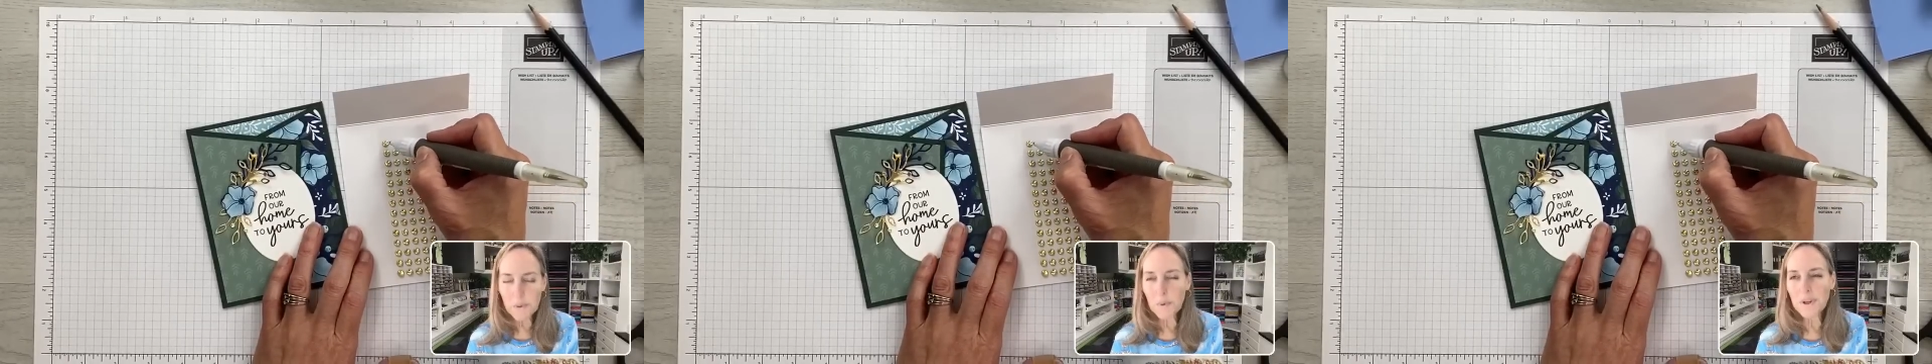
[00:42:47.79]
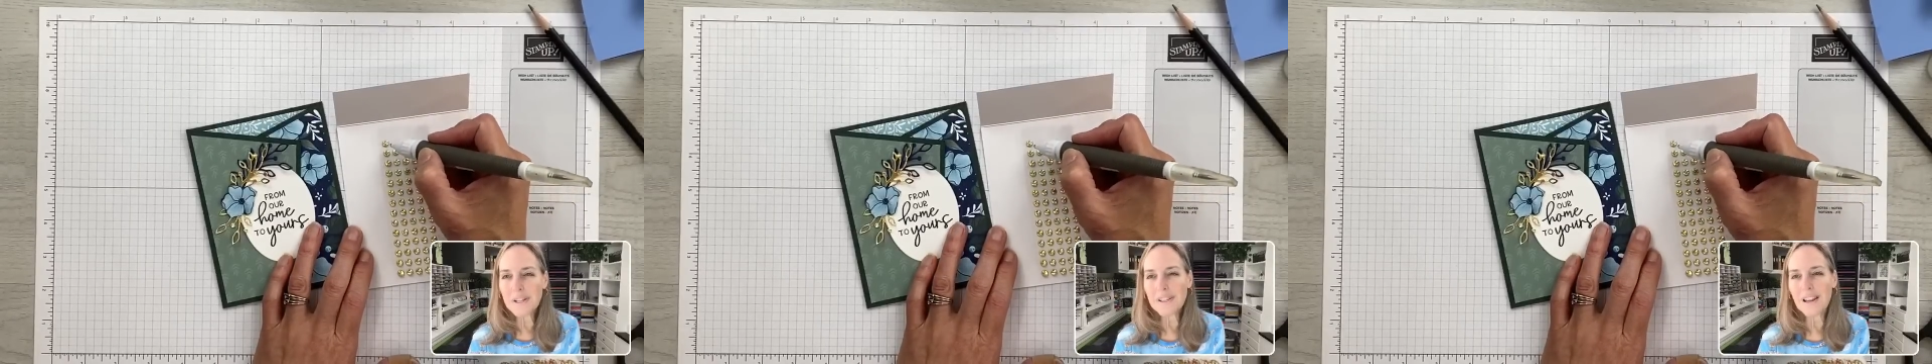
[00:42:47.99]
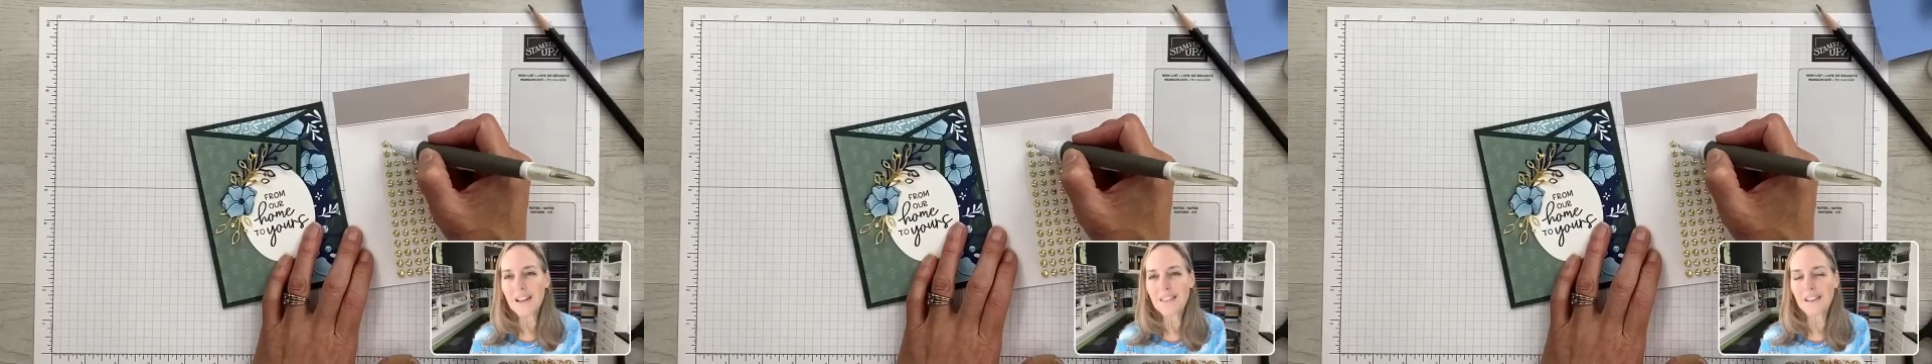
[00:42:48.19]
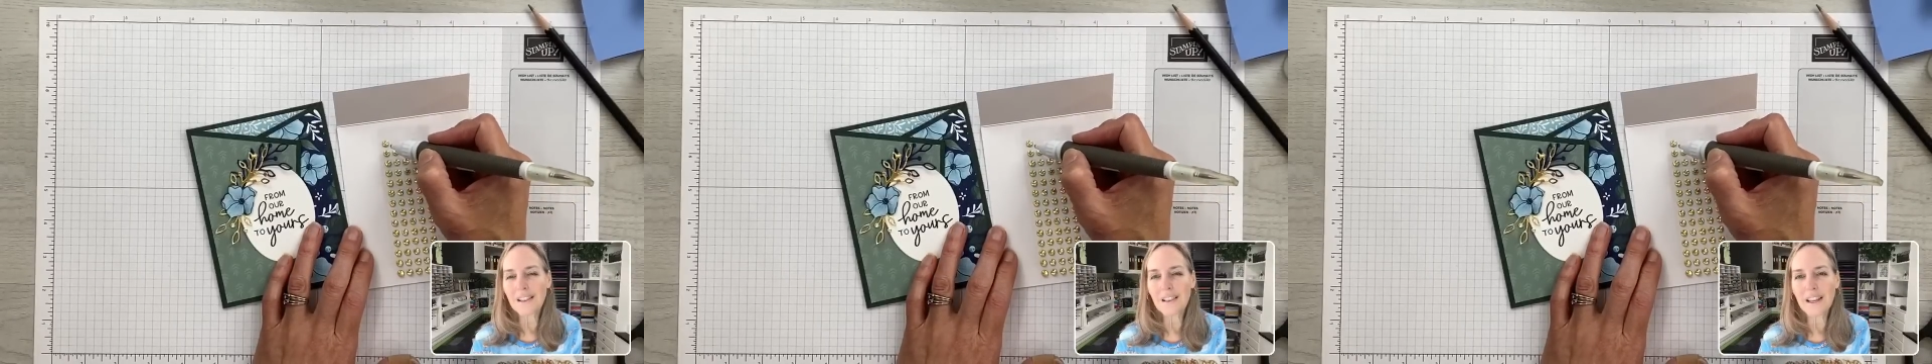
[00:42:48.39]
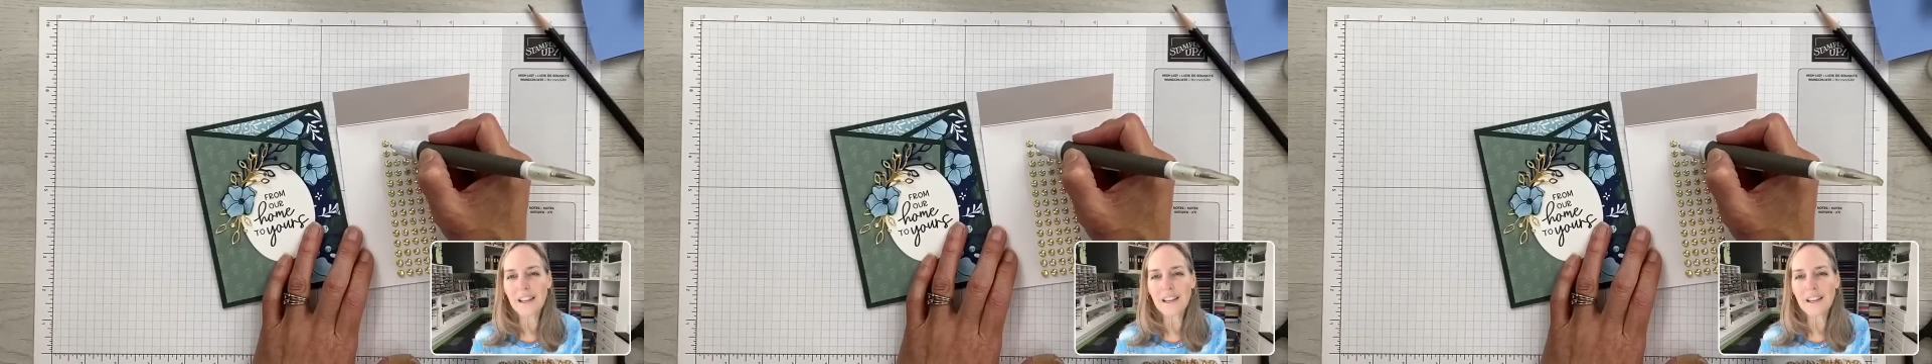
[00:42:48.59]
wouldn't take the
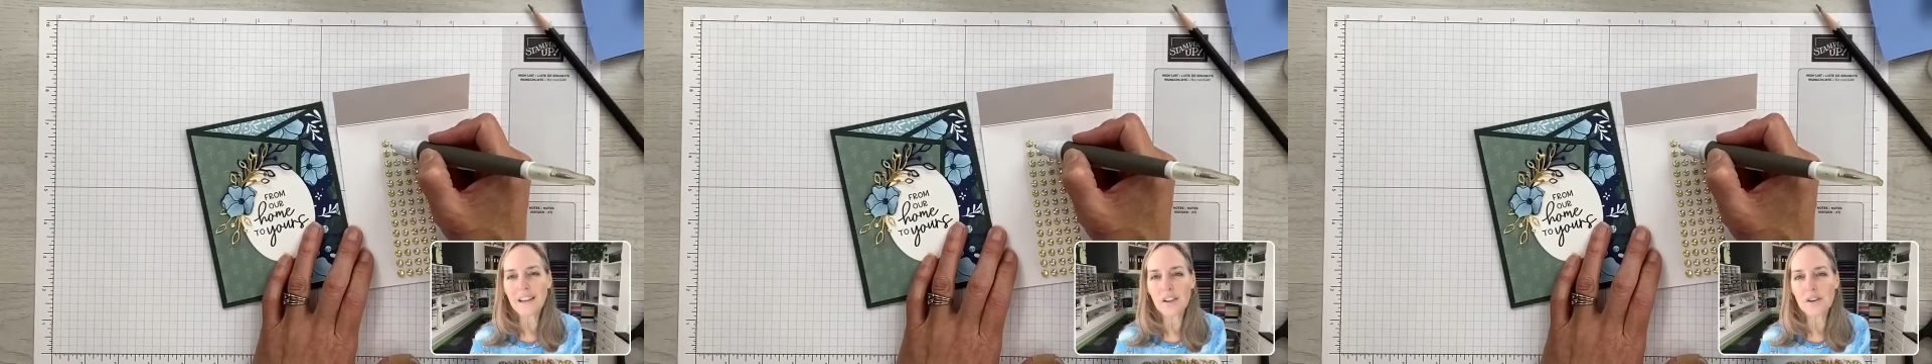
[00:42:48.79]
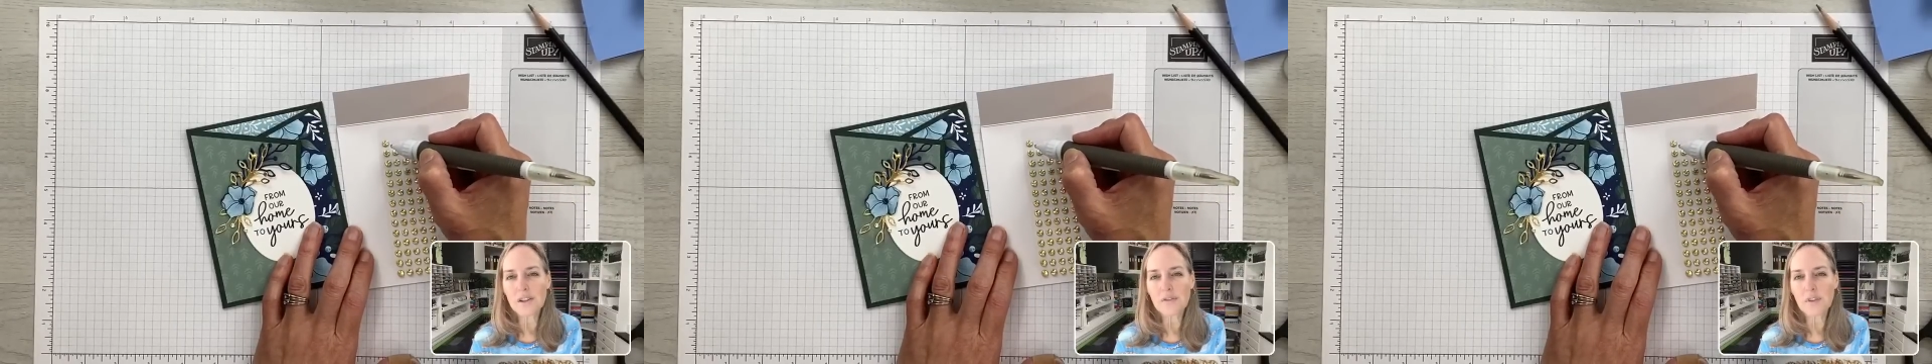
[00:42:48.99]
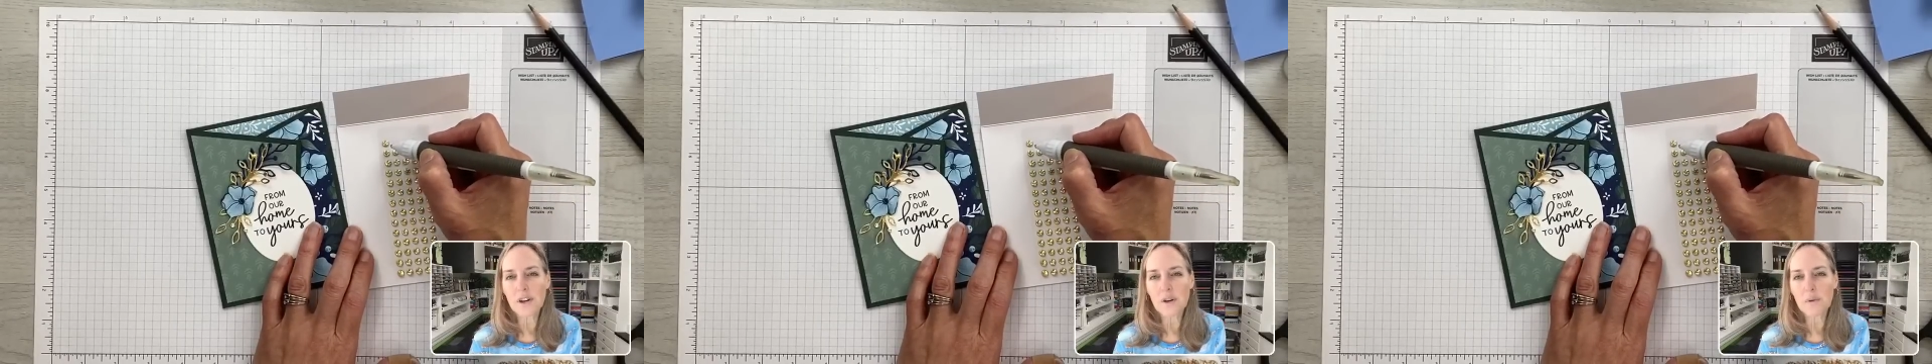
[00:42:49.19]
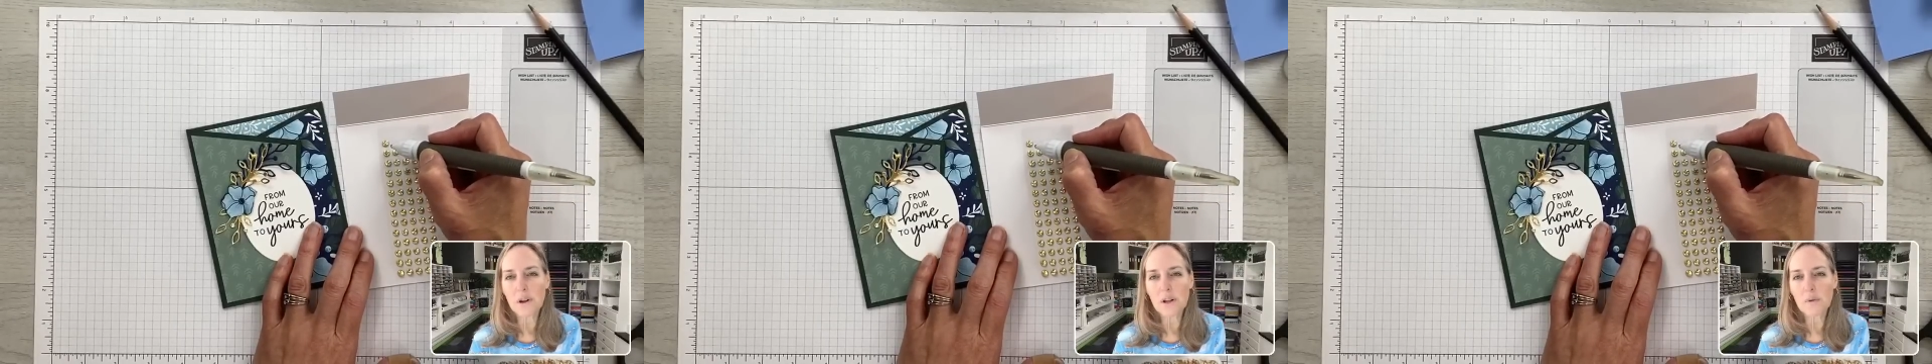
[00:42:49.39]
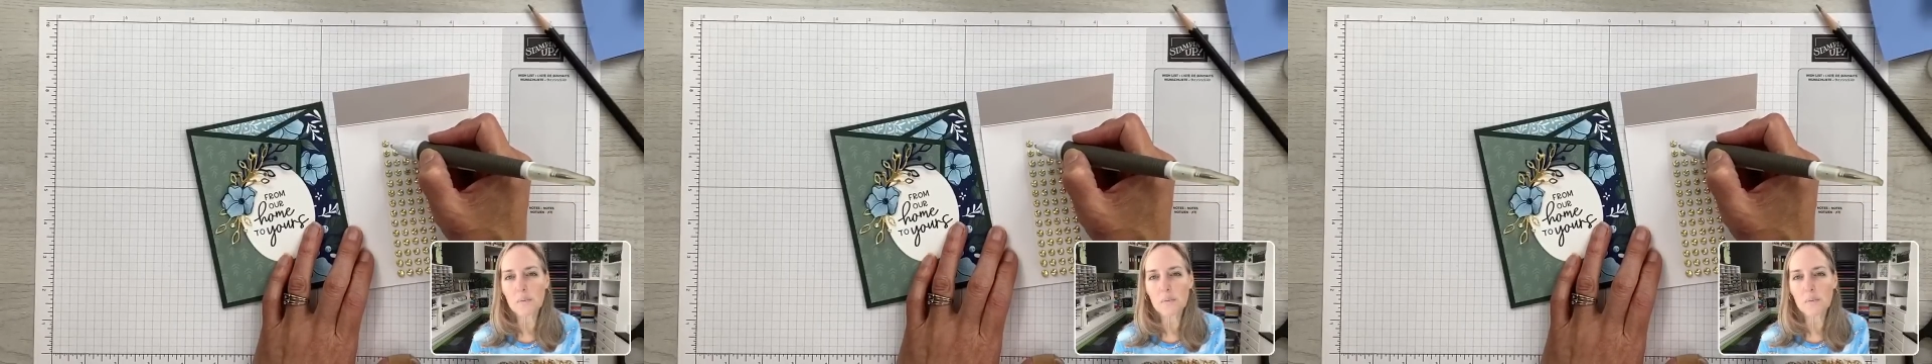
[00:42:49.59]
light colors very well.